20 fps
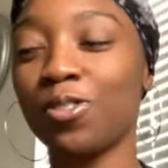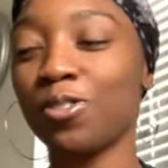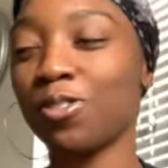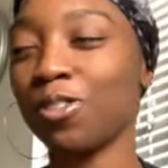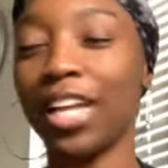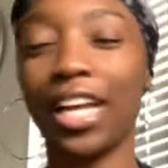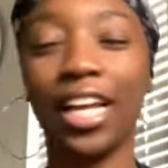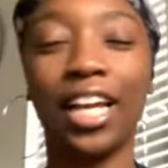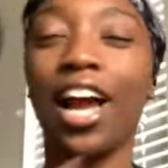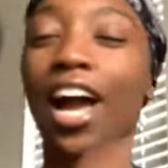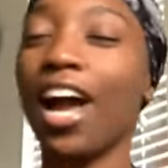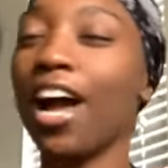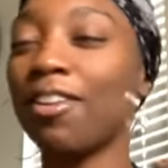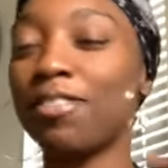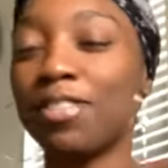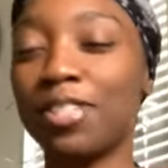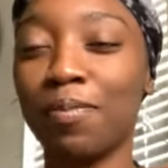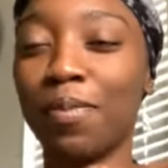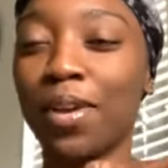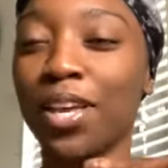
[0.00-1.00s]
or like call
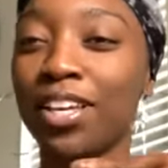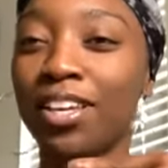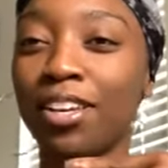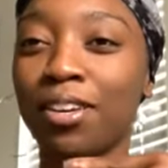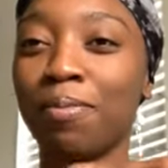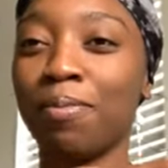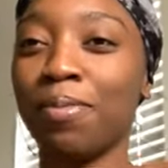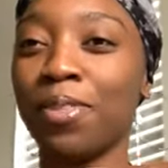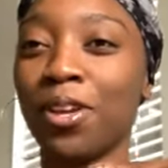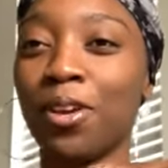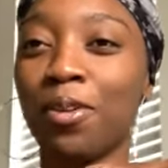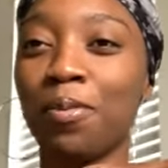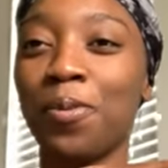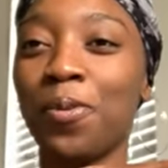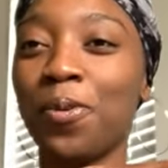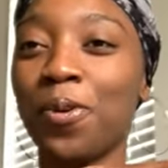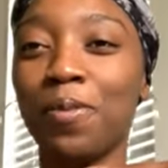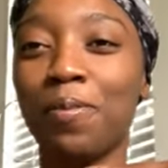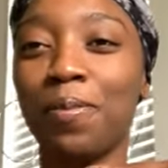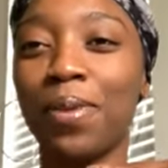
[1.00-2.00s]
to make up their
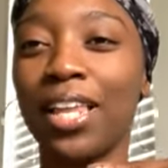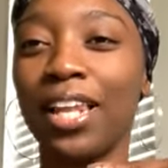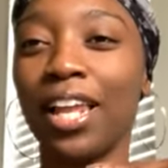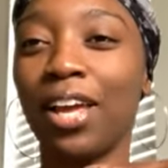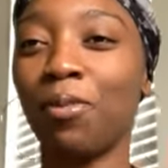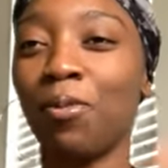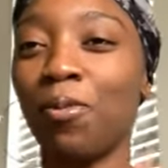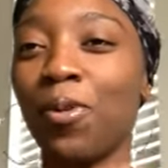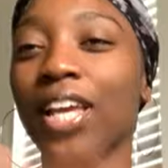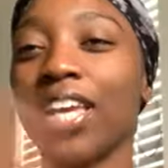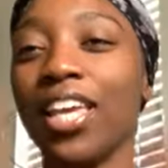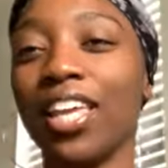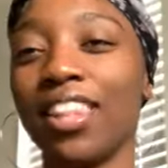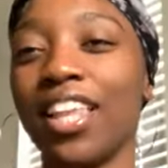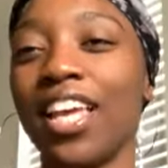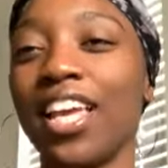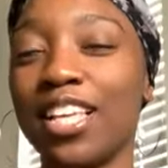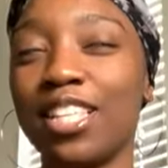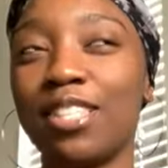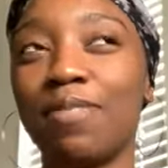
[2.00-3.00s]
appointment, like what can
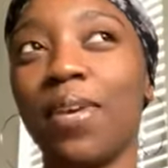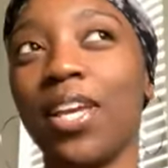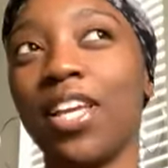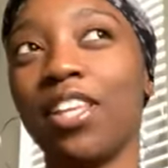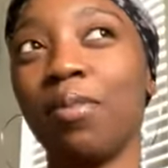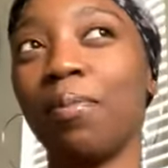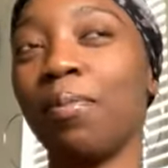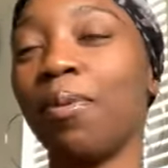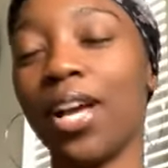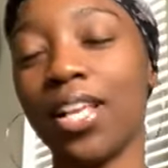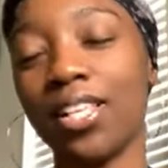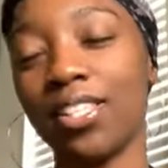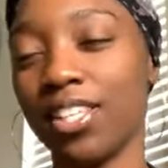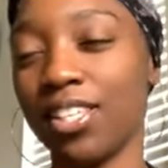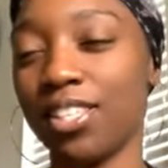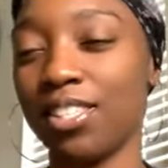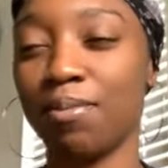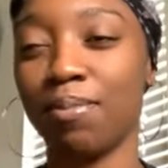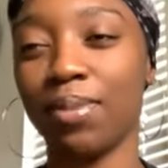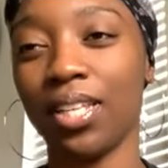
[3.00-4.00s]
they expect the process
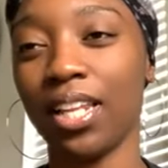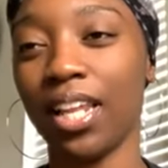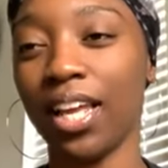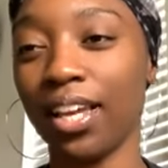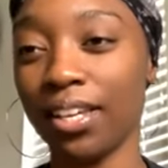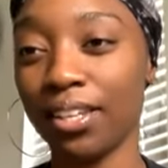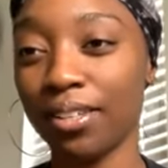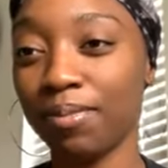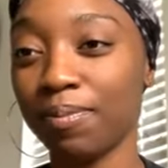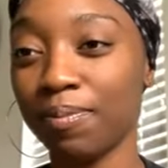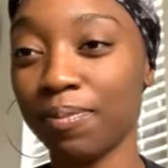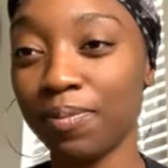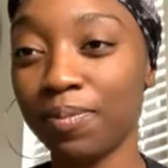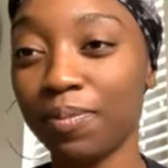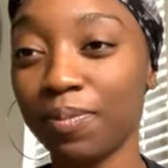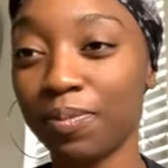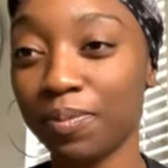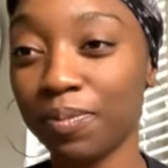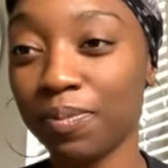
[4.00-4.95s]
to be like?